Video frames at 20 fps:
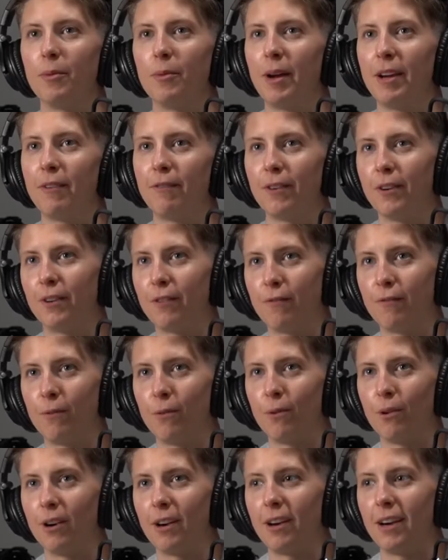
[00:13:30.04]
by
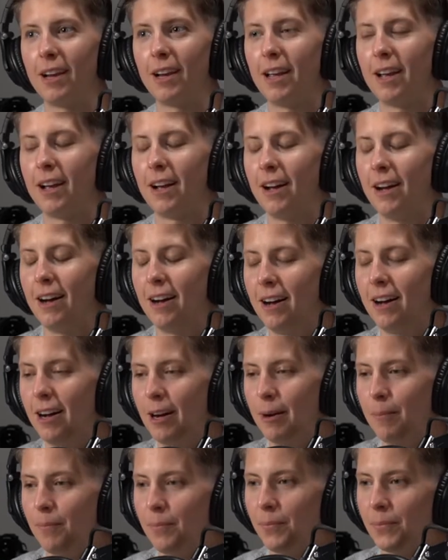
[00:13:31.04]
Vertafore.
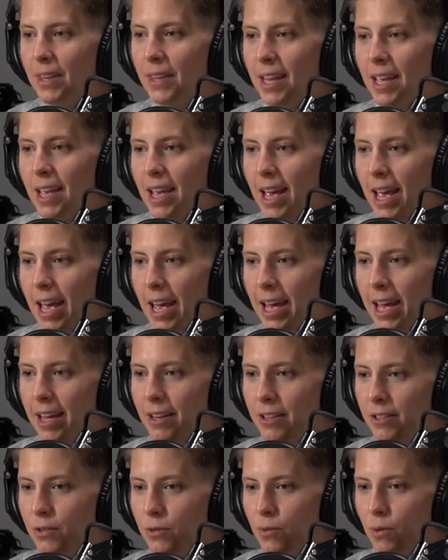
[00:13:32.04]

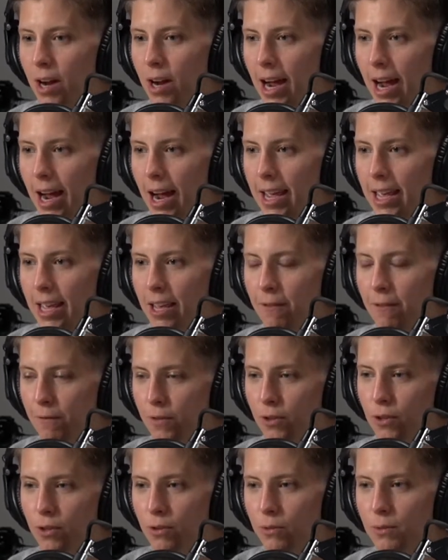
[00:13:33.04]
And
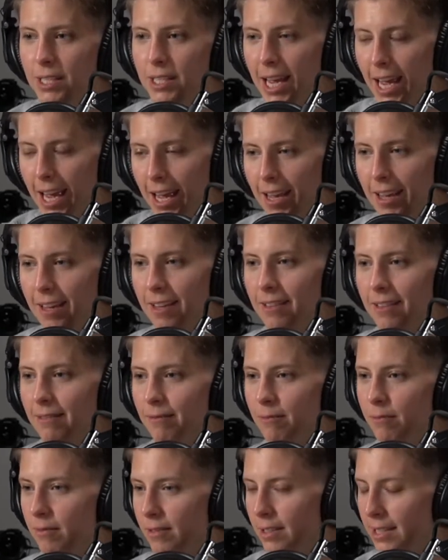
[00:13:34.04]
if you take
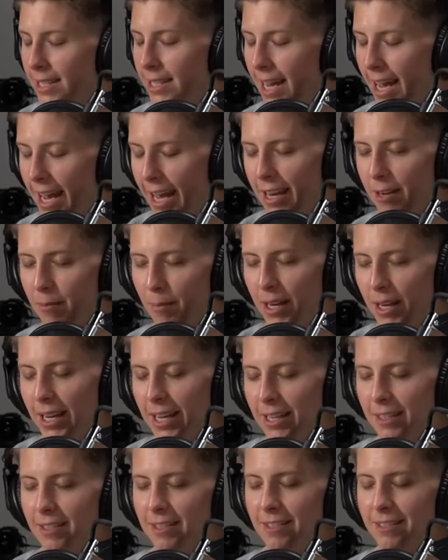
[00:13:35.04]
10
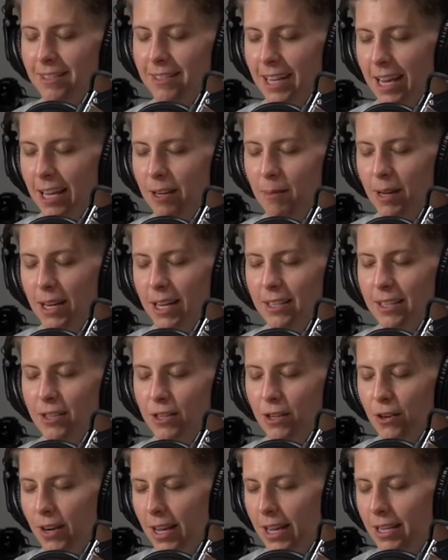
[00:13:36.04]
minutes and
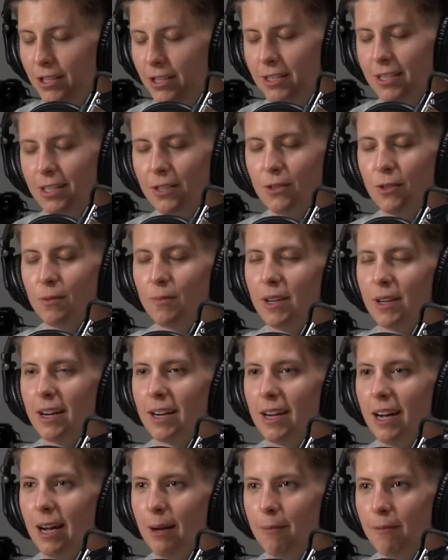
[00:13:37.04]
go to
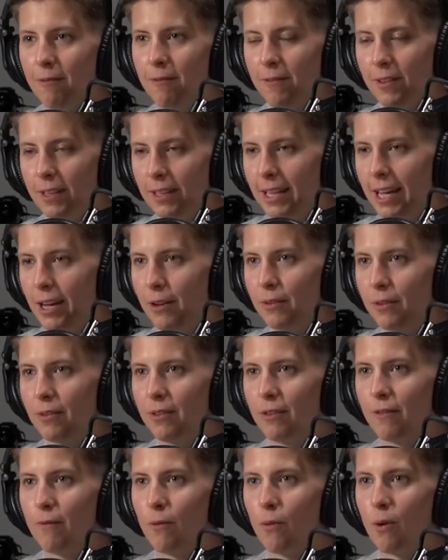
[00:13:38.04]
agencyzoom.com, fill out
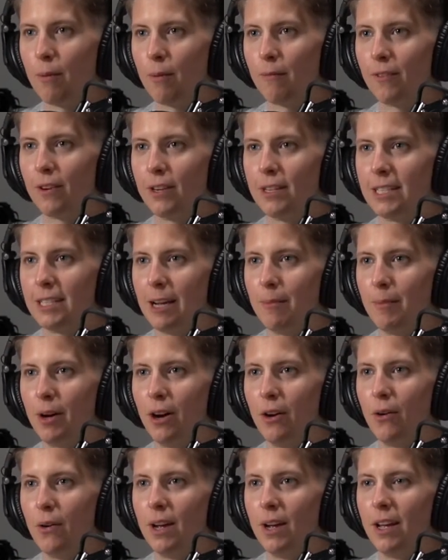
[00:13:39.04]
the form for a
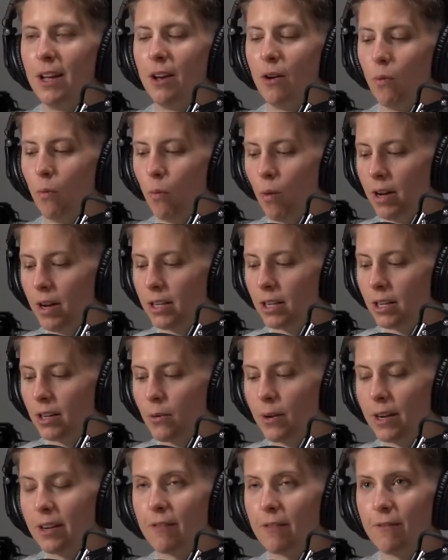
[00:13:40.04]
demo, what you're
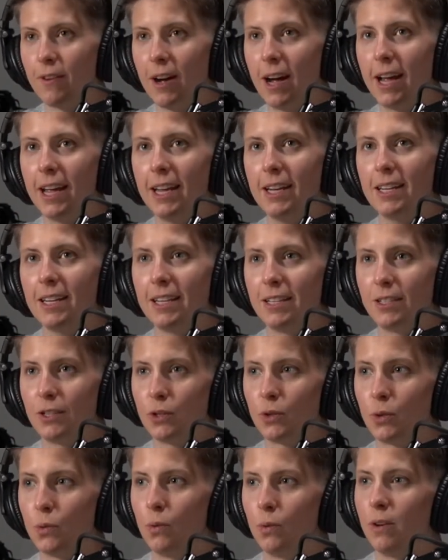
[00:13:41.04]
going to find is a
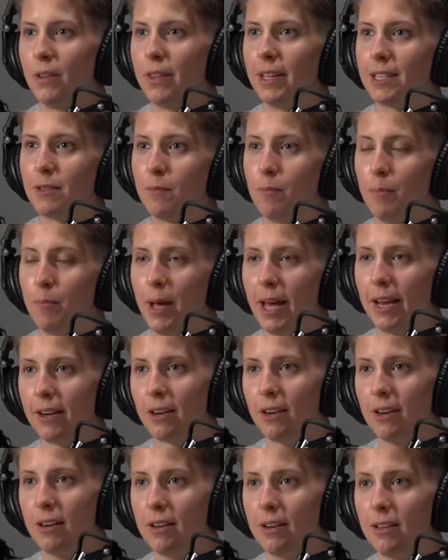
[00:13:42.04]
tool that's
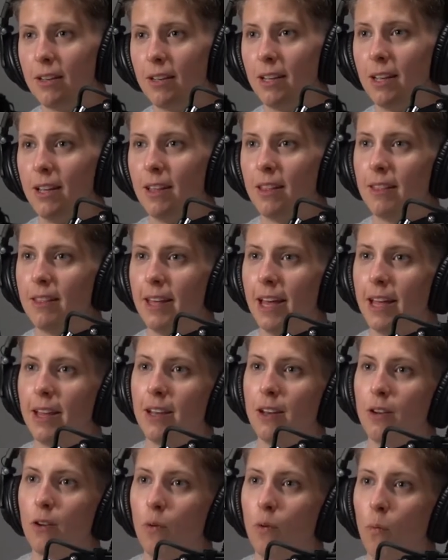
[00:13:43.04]
better
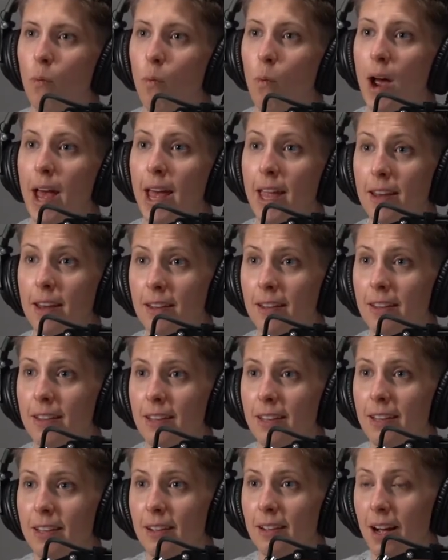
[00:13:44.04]
than
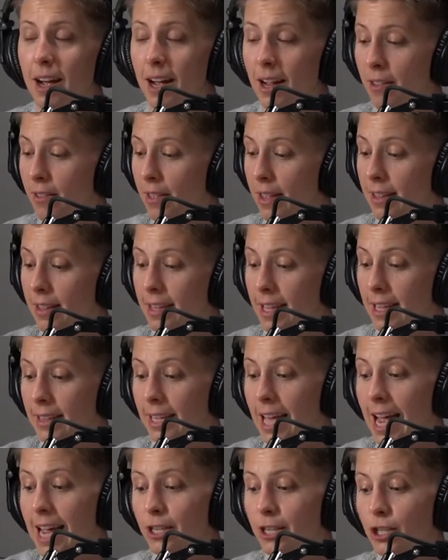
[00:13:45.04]
than
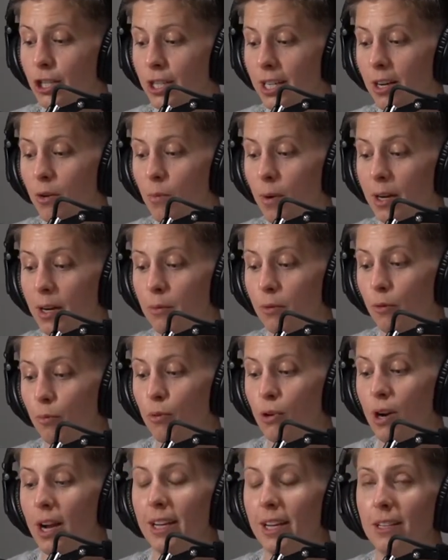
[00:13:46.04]
last year when it was
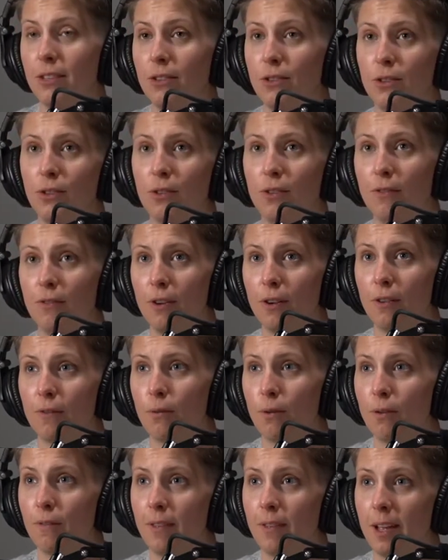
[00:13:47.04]
brought into the
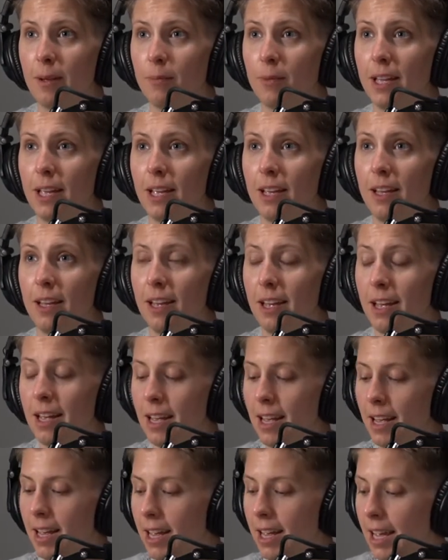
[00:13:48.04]
Vertafore family.
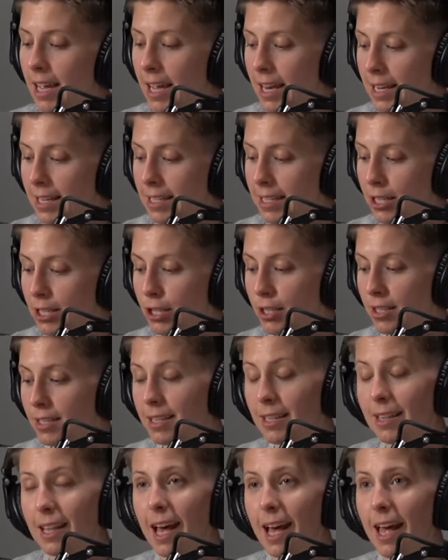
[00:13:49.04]
In addition
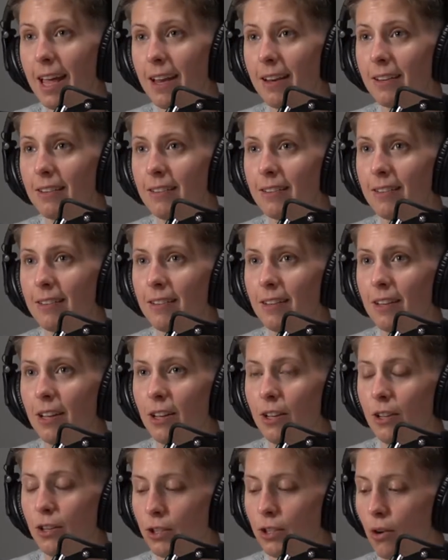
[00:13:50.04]
to that,
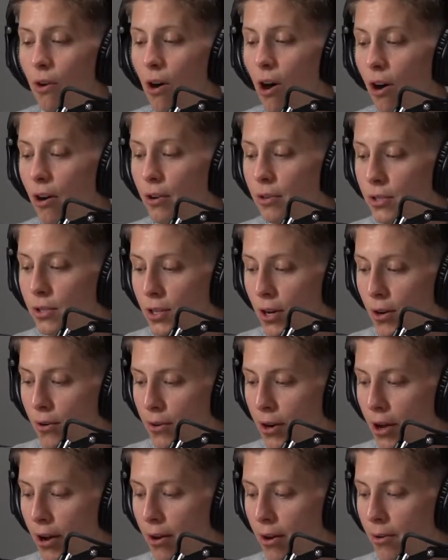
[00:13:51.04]
you'll also
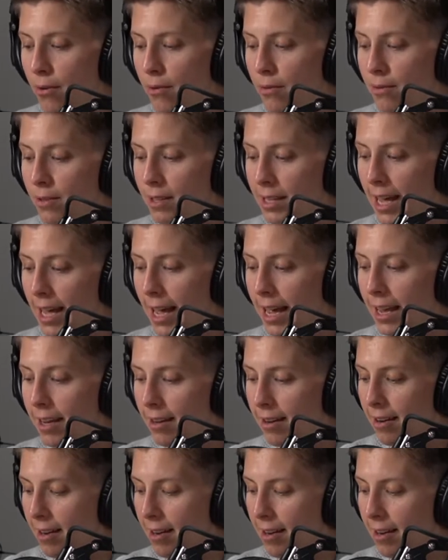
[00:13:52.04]
know that